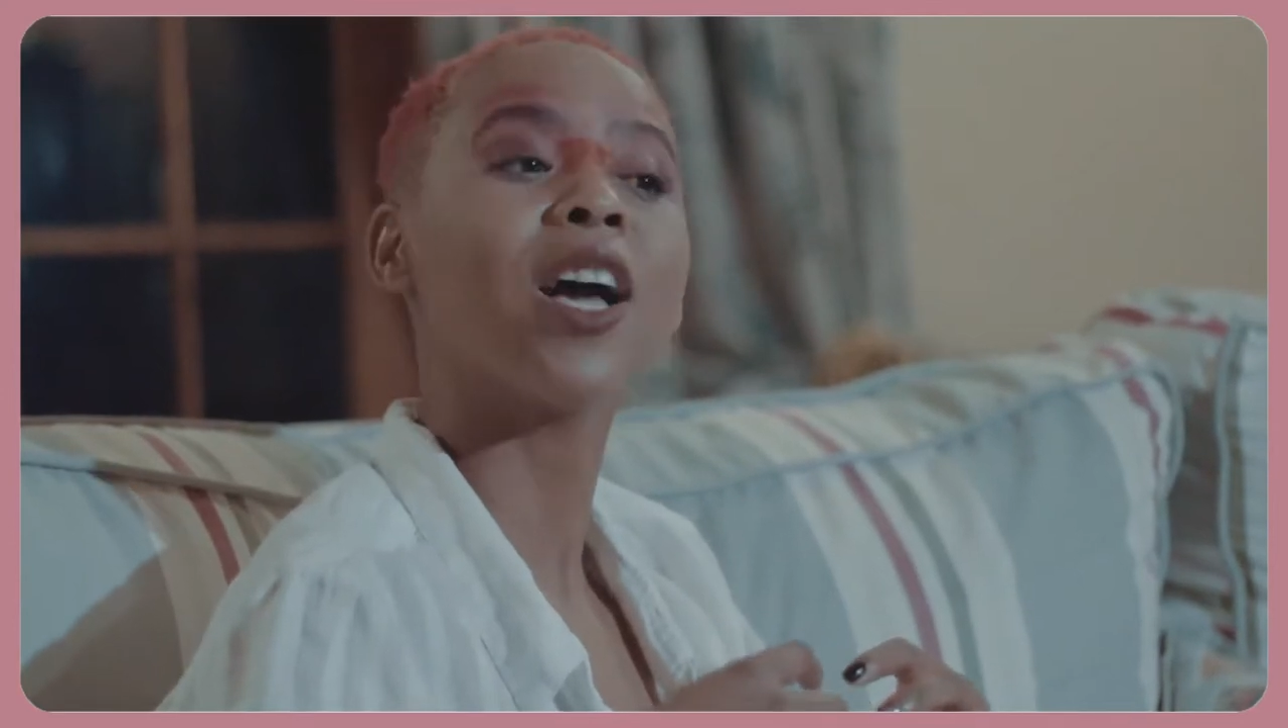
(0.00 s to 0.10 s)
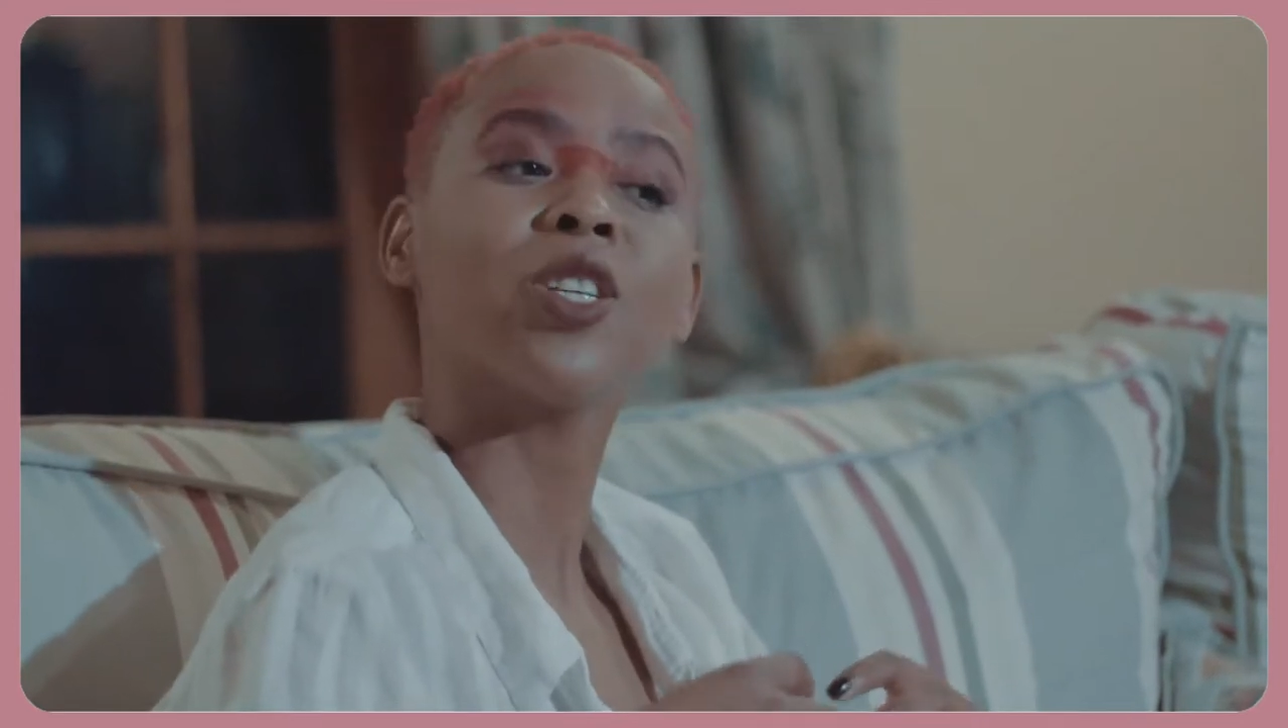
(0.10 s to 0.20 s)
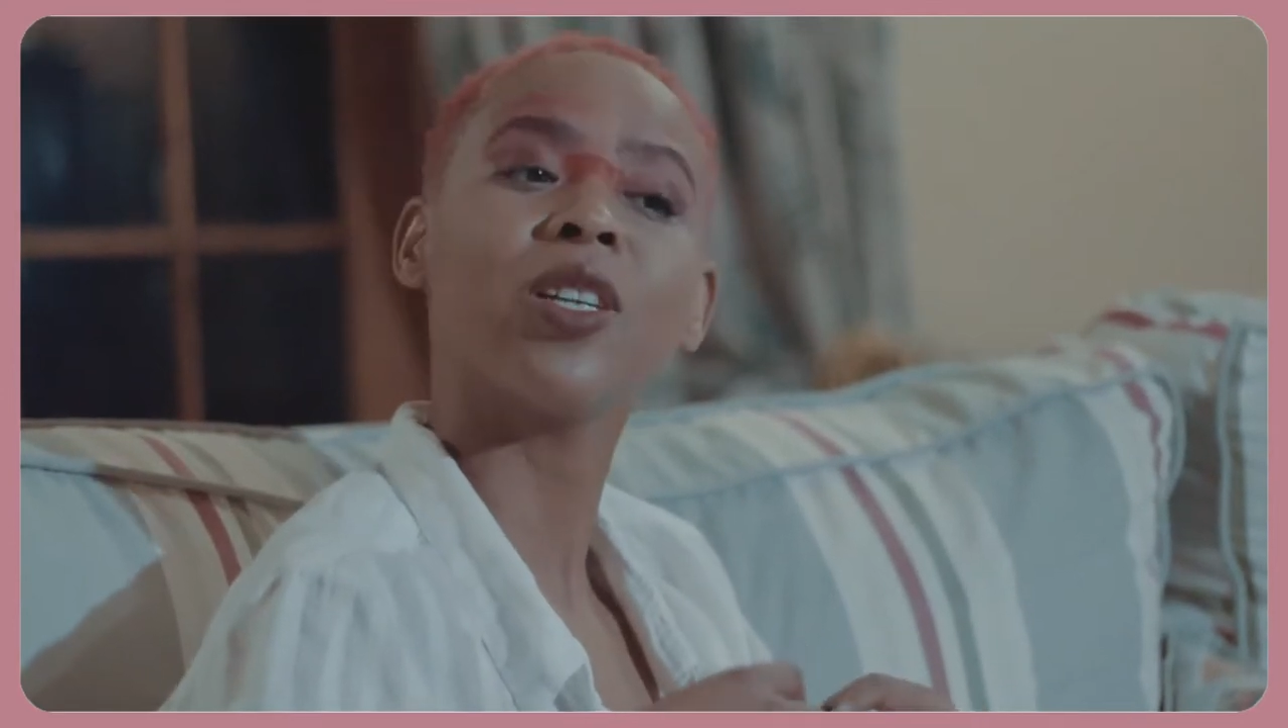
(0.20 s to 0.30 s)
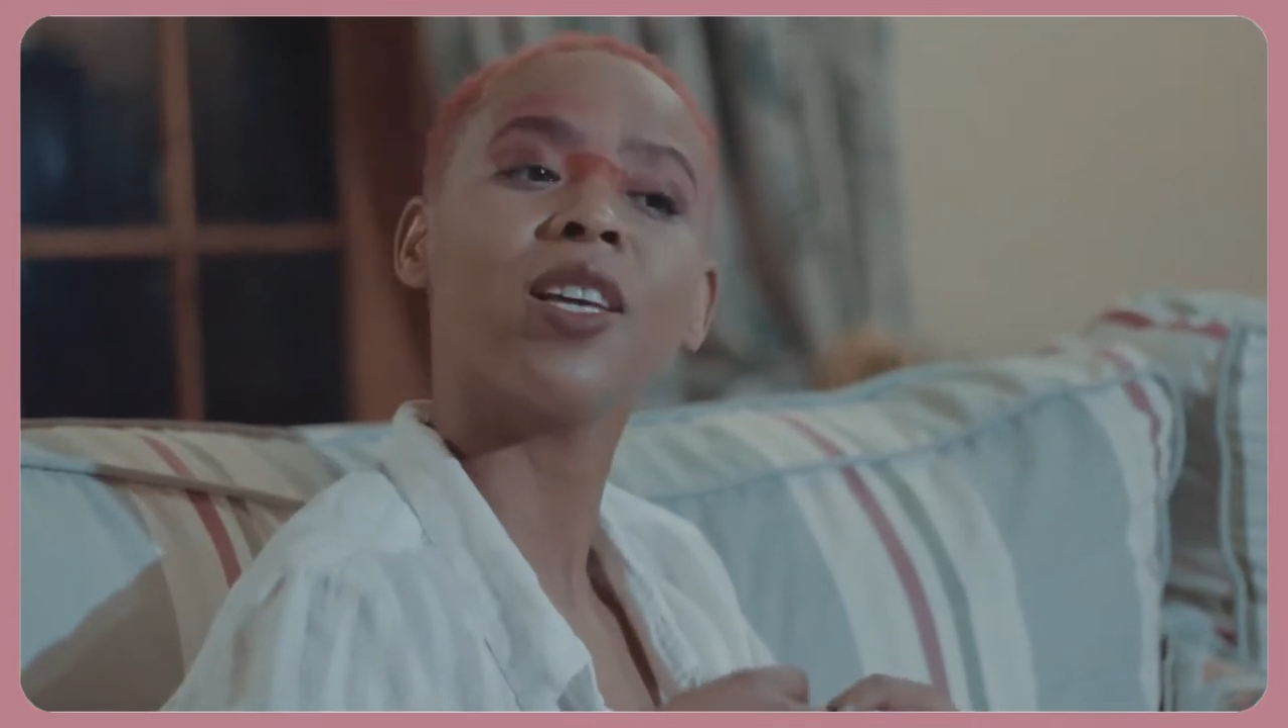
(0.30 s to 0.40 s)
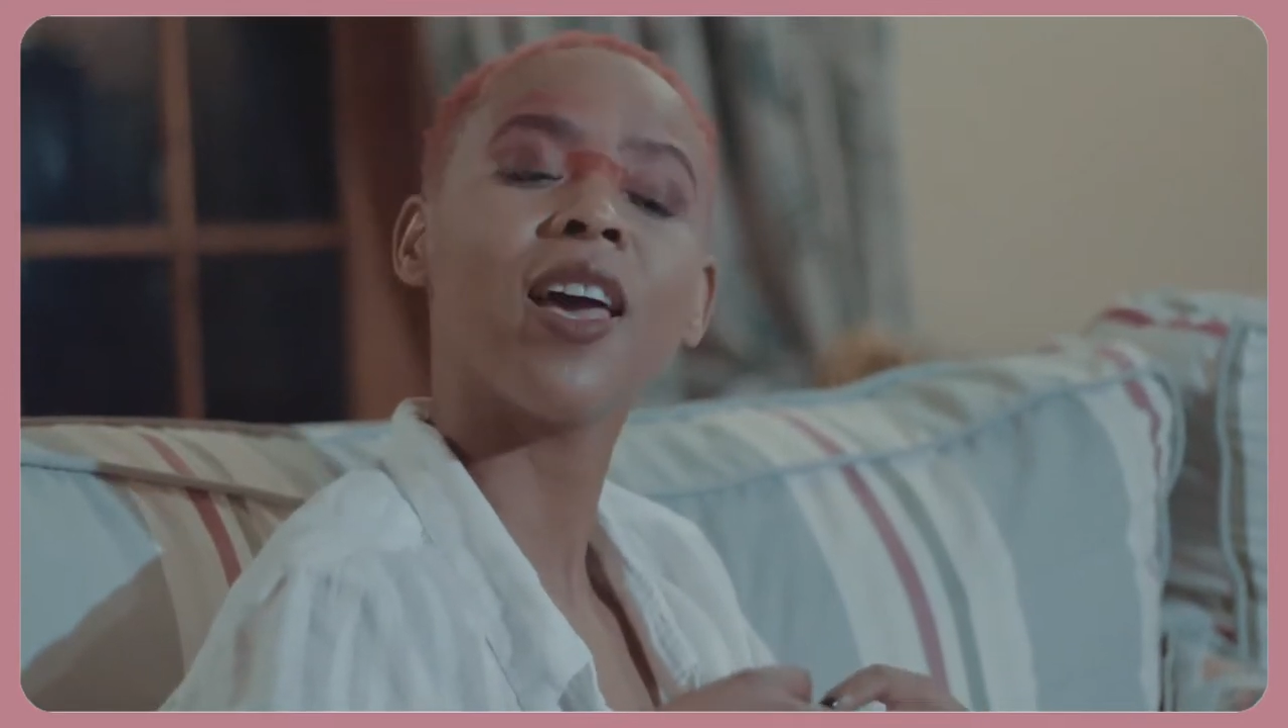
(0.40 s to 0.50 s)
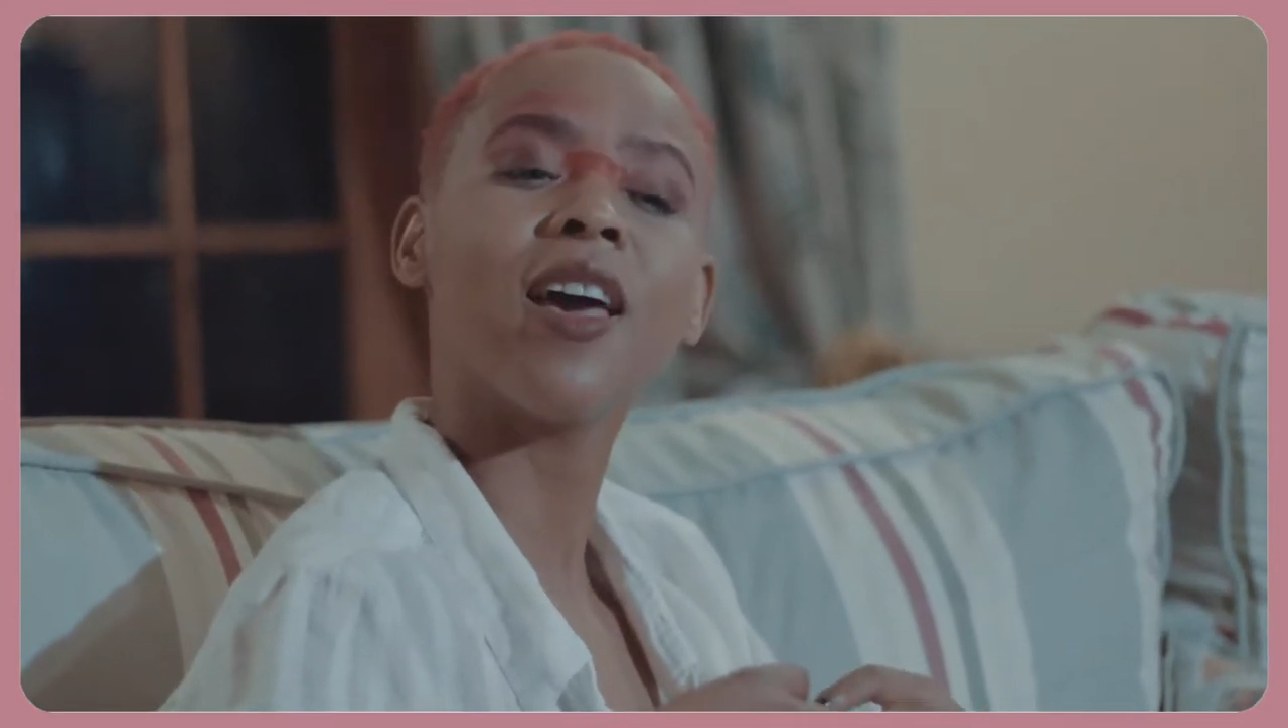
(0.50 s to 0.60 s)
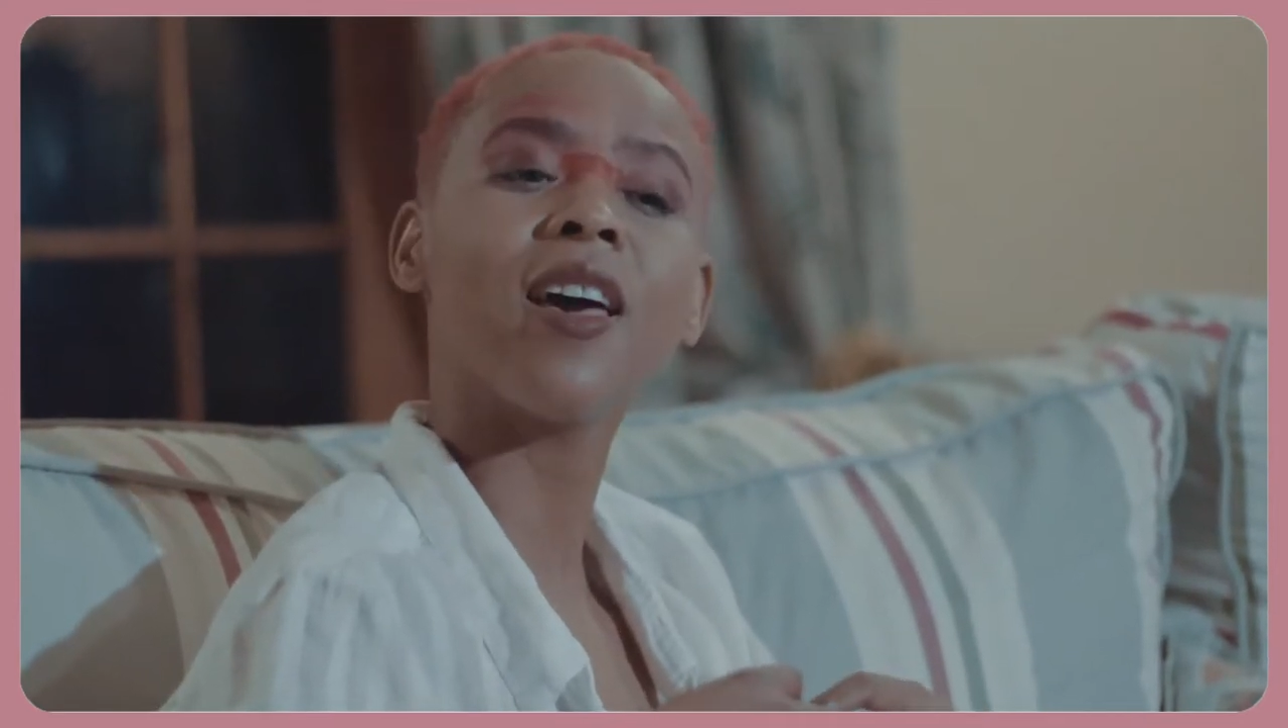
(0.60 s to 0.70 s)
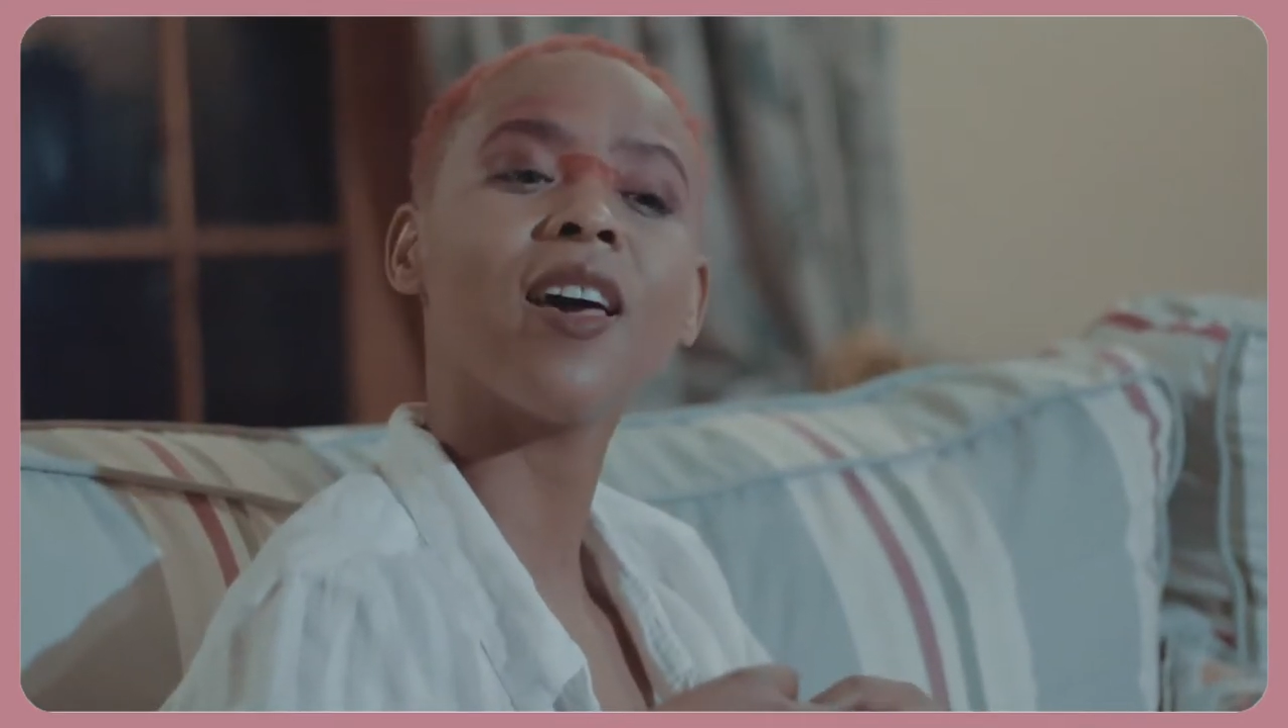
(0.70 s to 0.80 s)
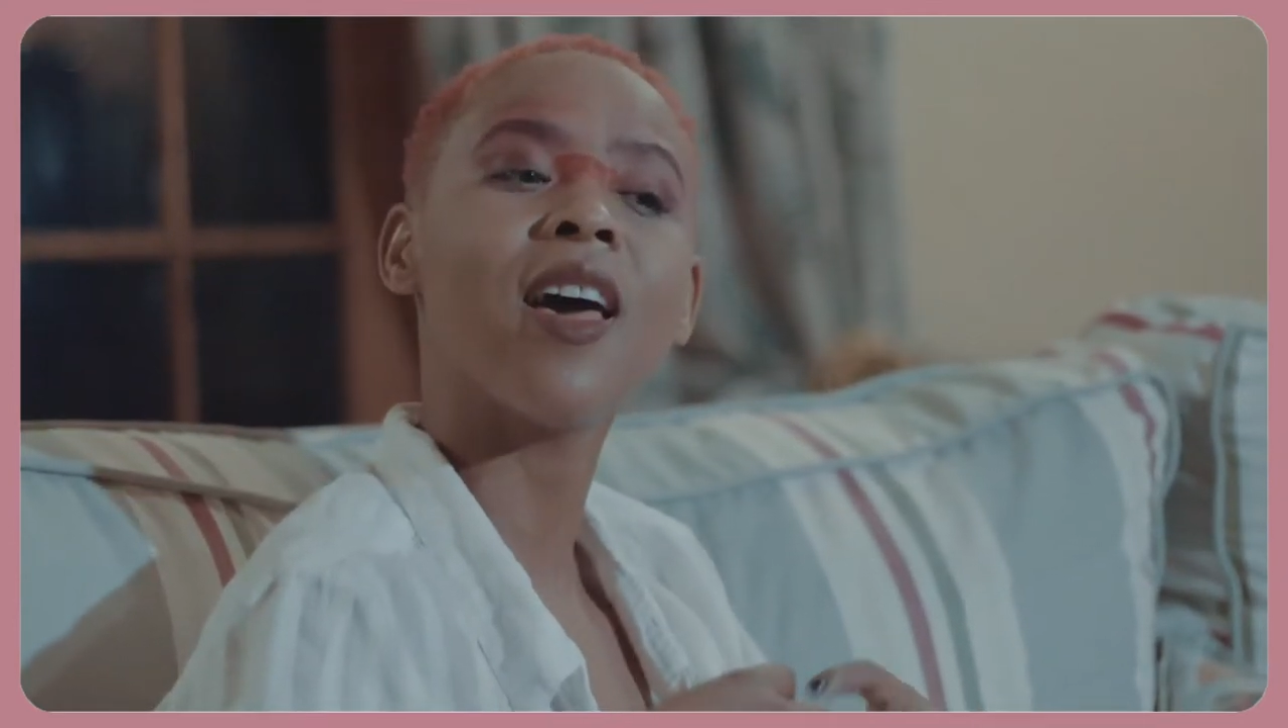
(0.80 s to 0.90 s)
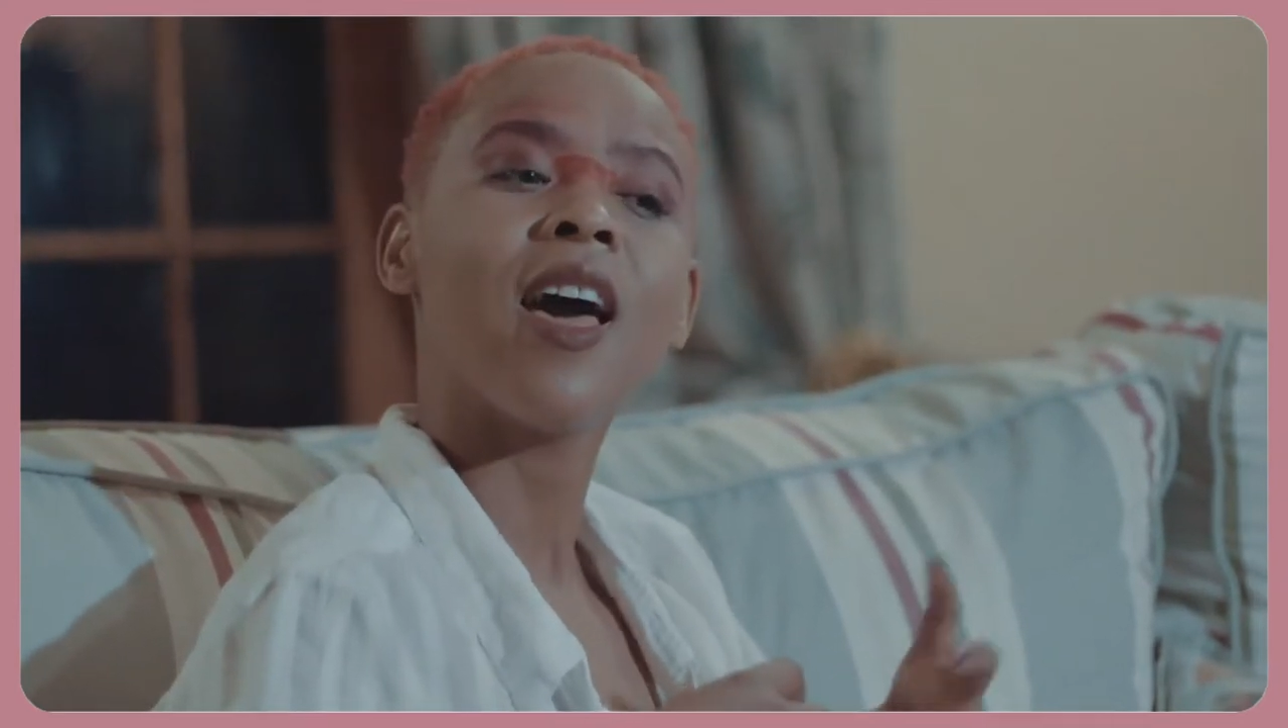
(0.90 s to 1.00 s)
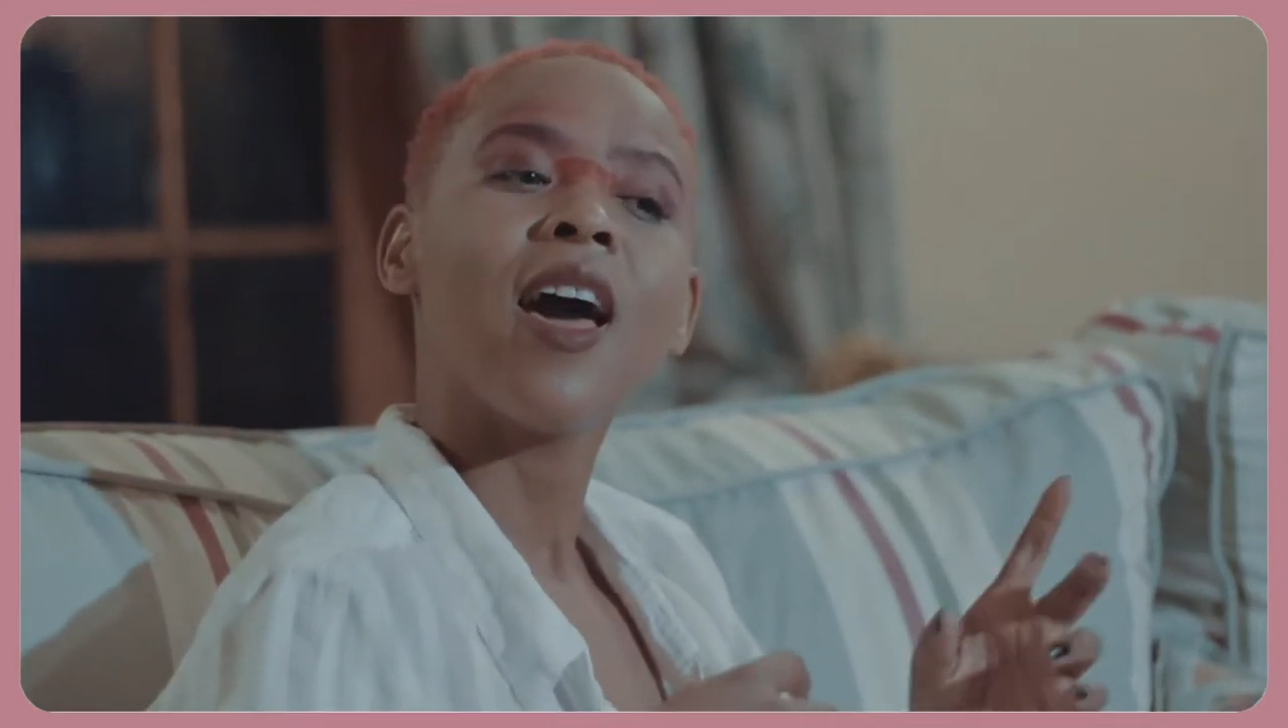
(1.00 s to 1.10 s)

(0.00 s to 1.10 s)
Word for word: actually, uh, eh,